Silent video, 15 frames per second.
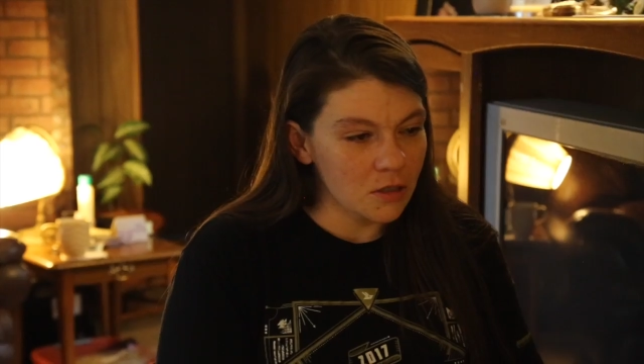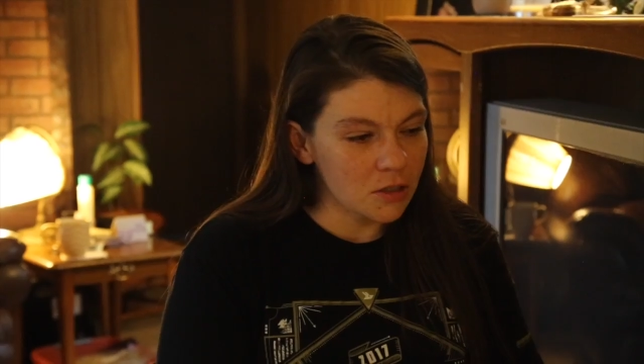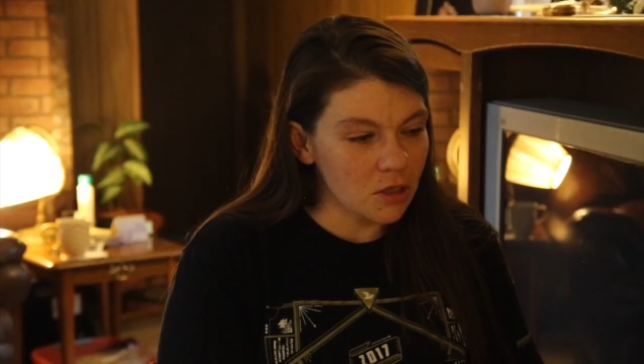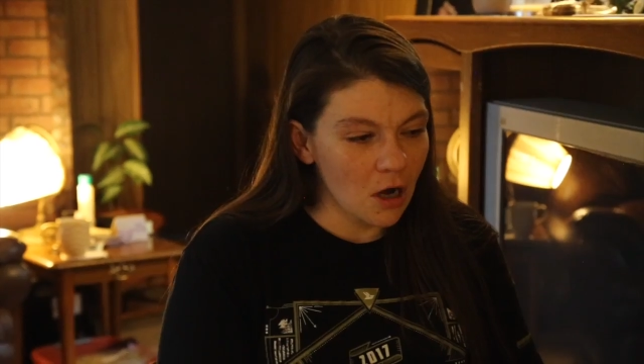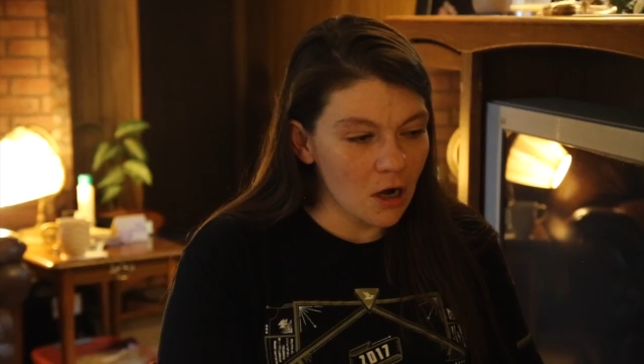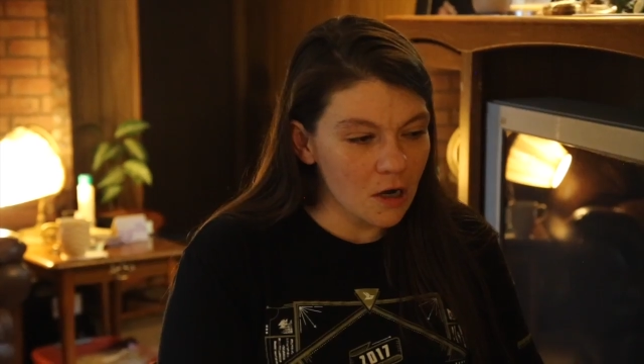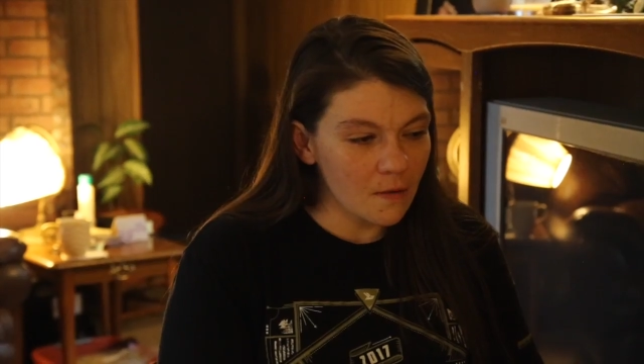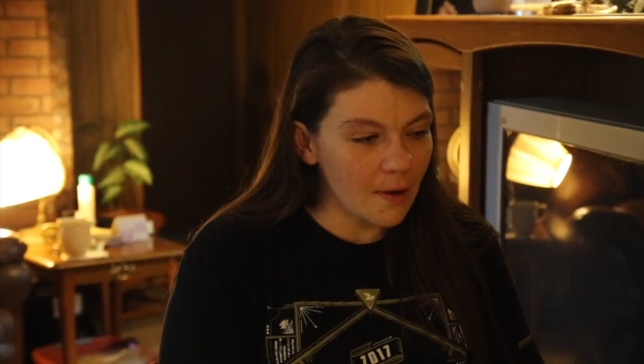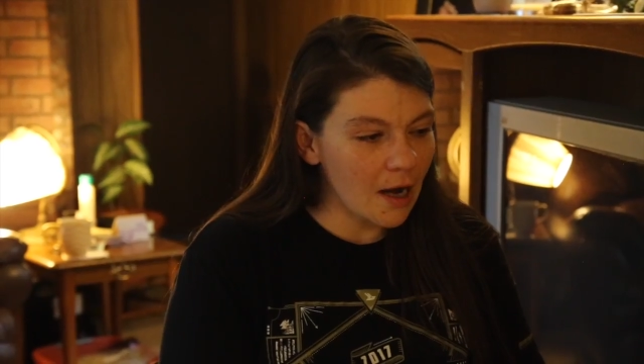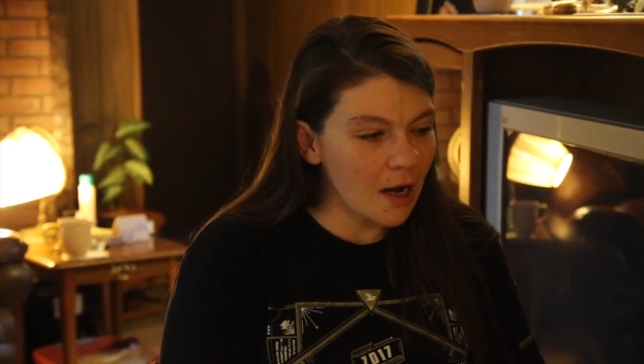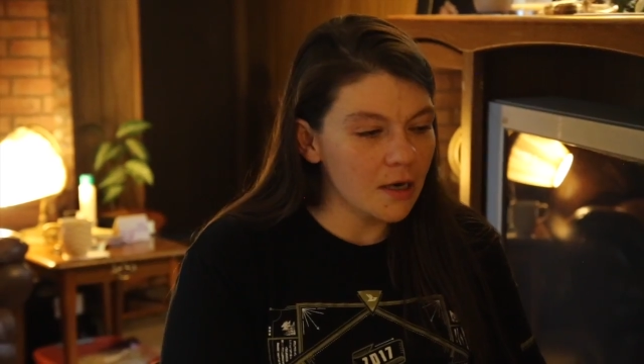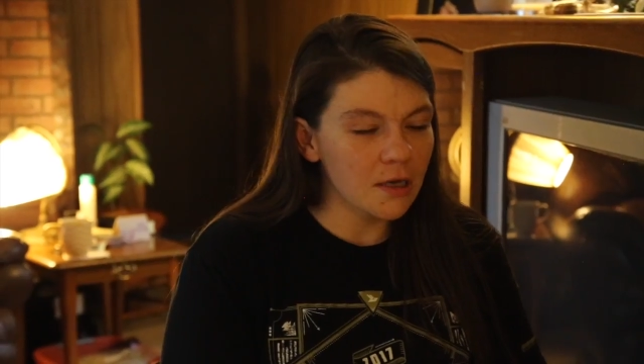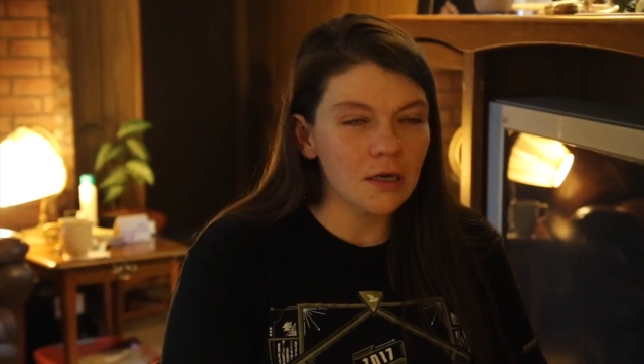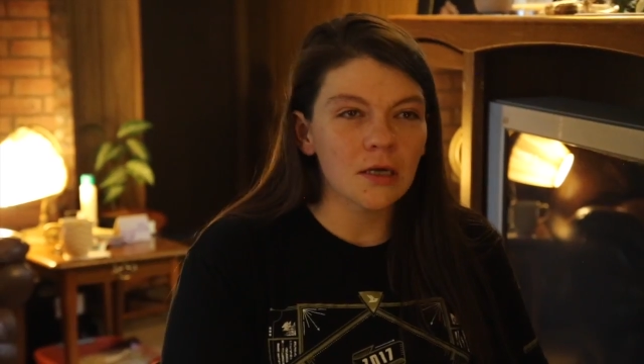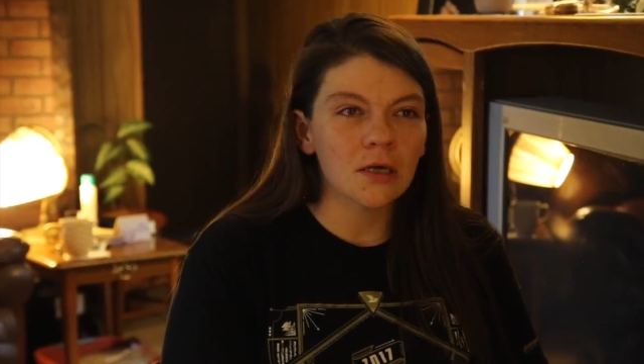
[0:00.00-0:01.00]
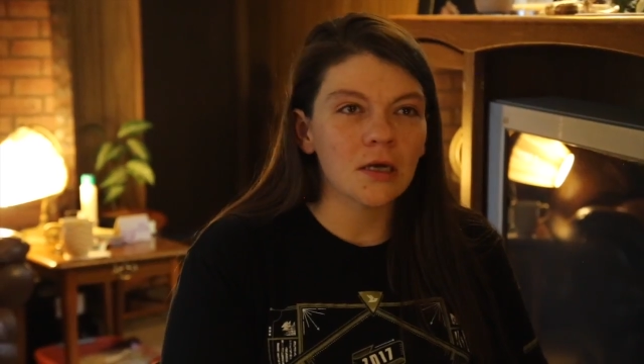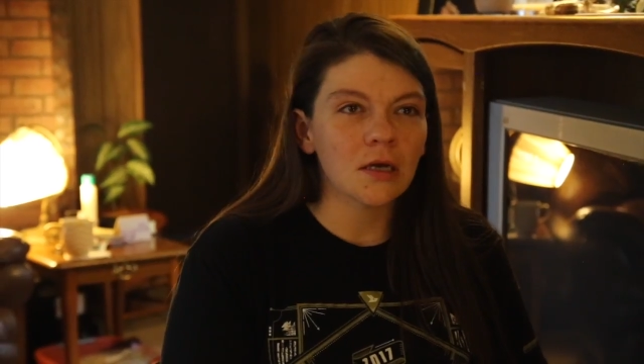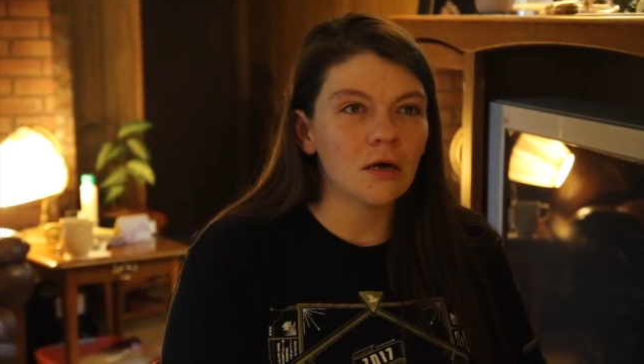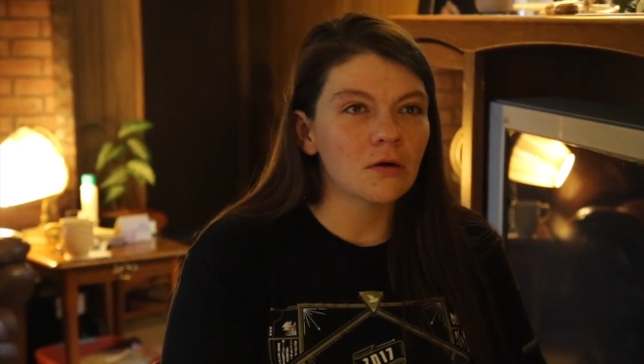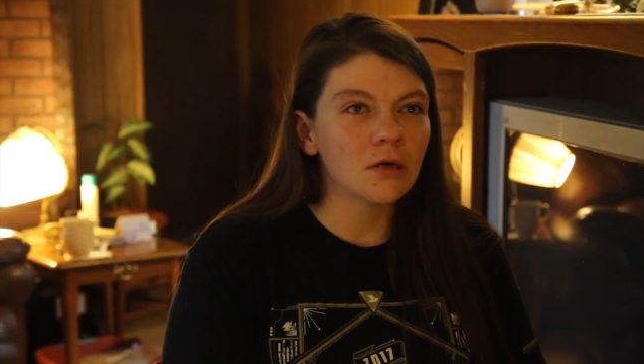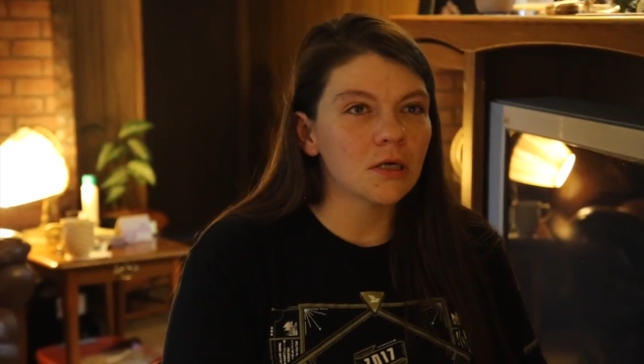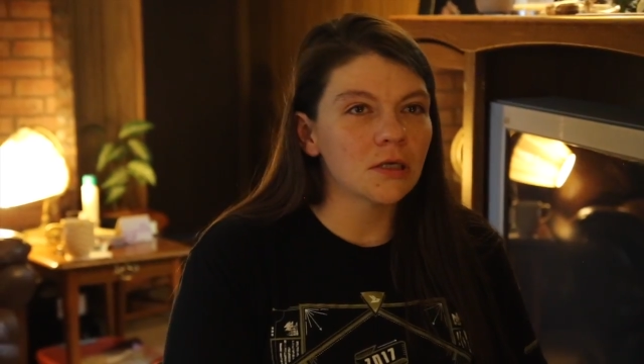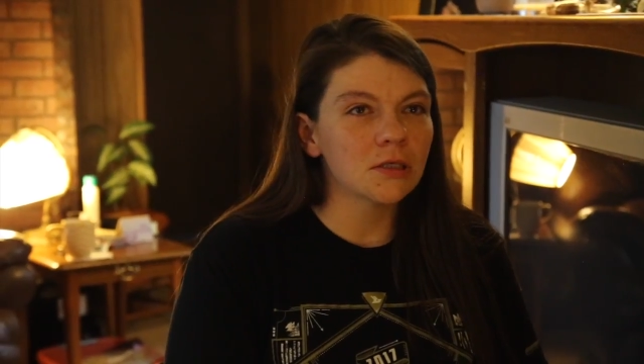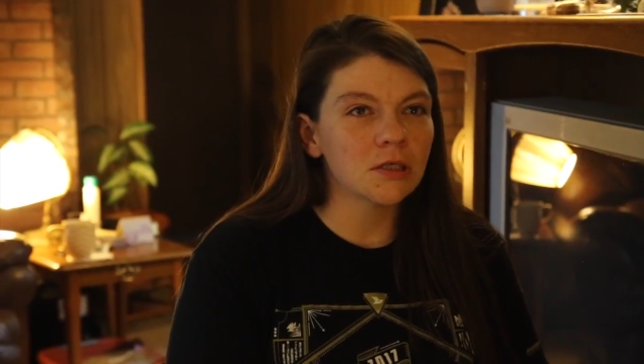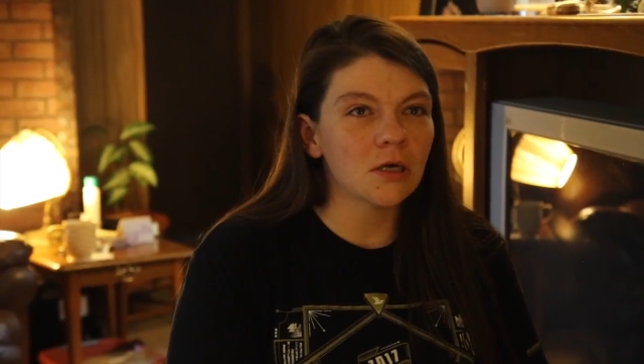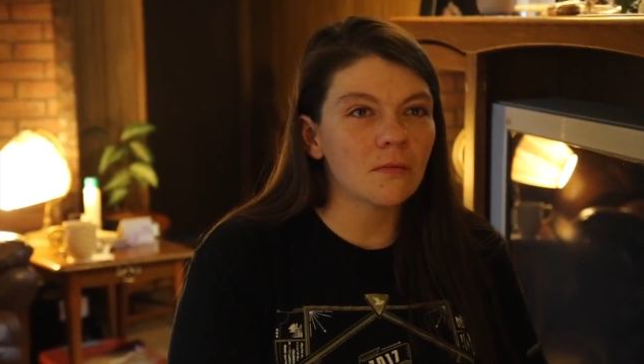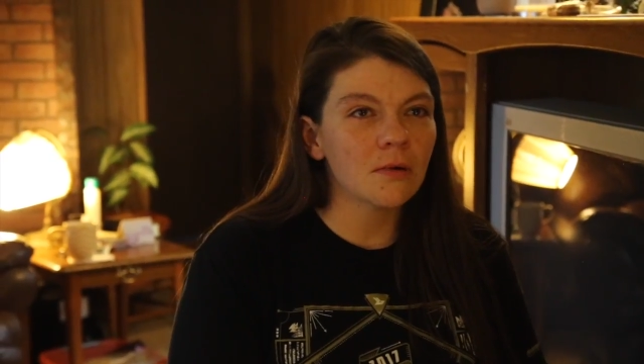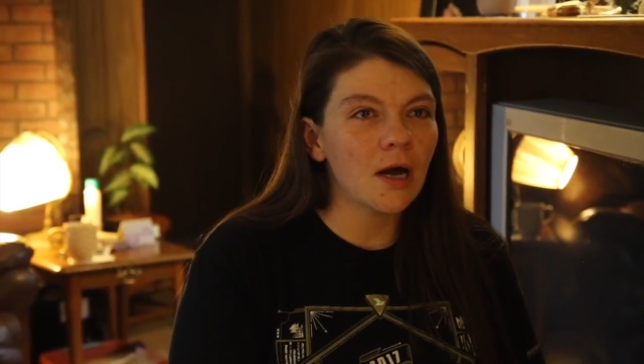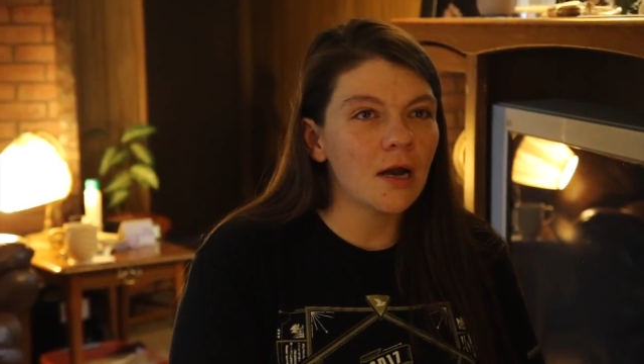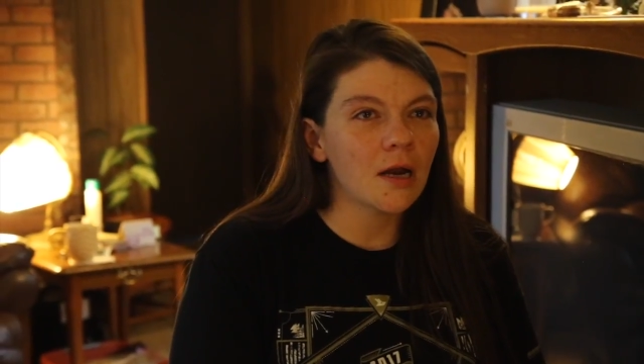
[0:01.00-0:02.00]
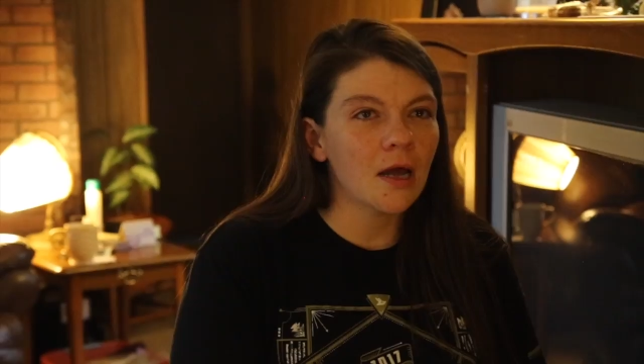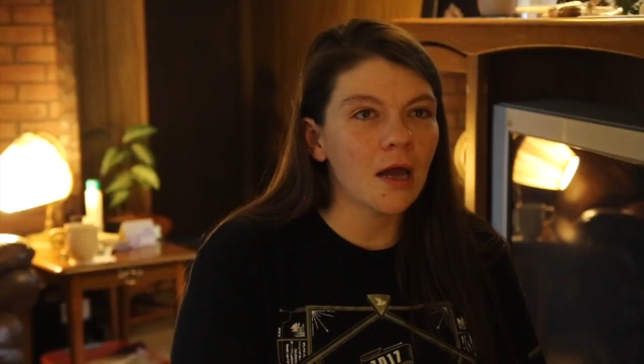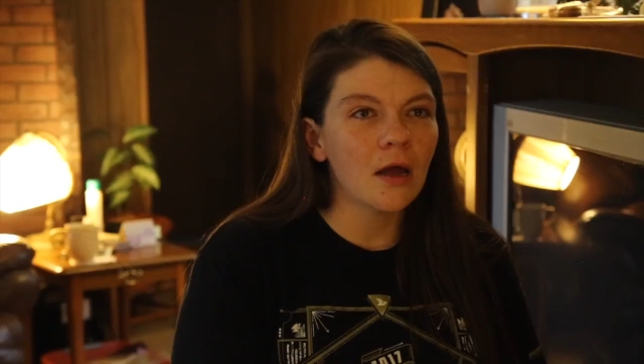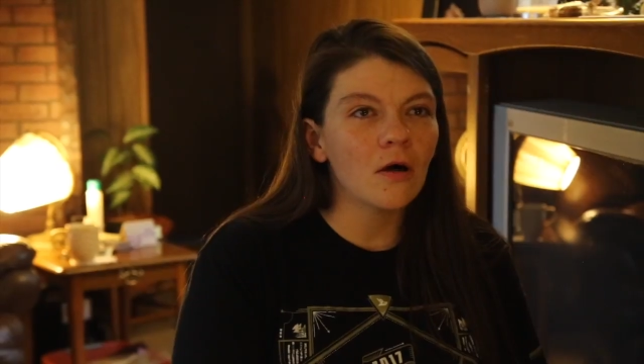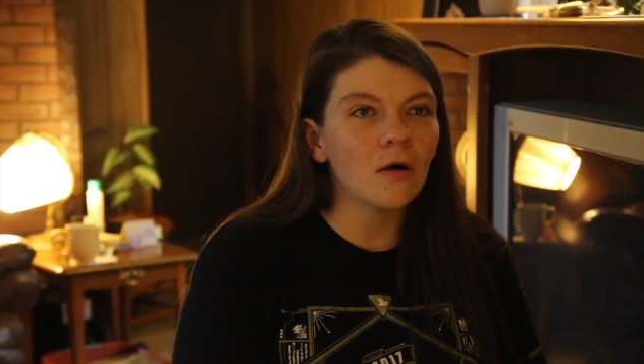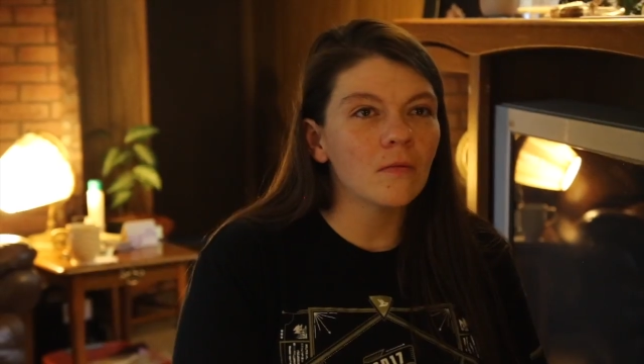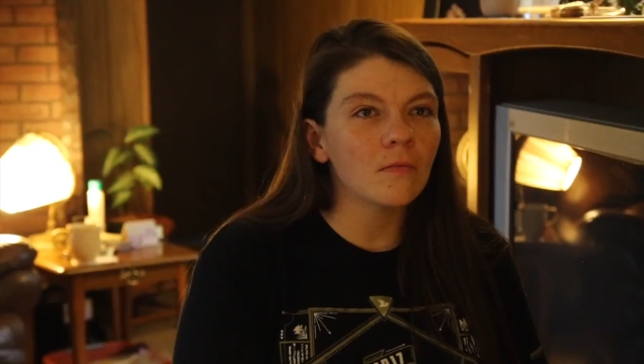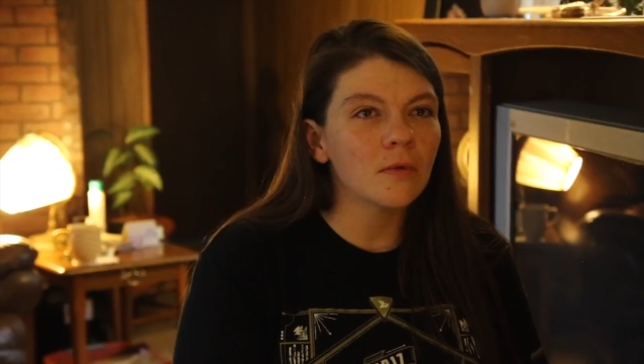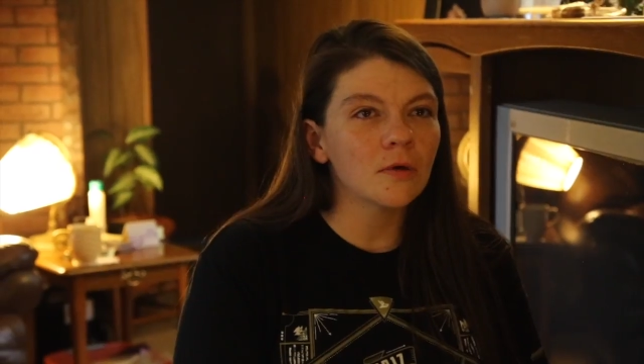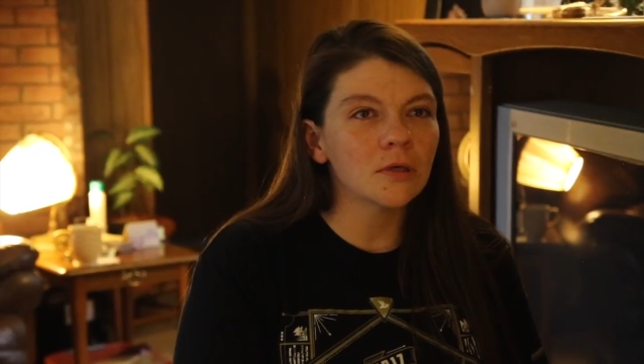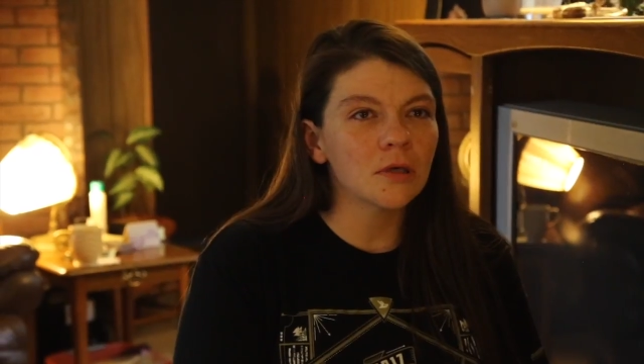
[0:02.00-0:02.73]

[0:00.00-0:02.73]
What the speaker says: talk about it, you know, get some kind of help.